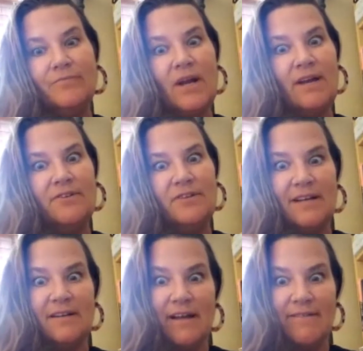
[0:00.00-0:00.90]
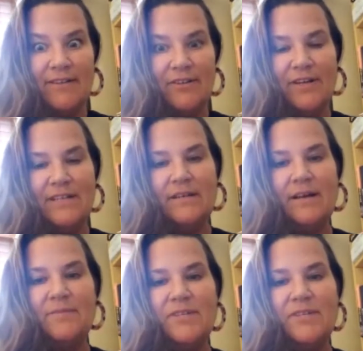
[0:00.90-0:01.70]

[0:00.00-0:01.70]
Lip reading: right after 9/11. Great time to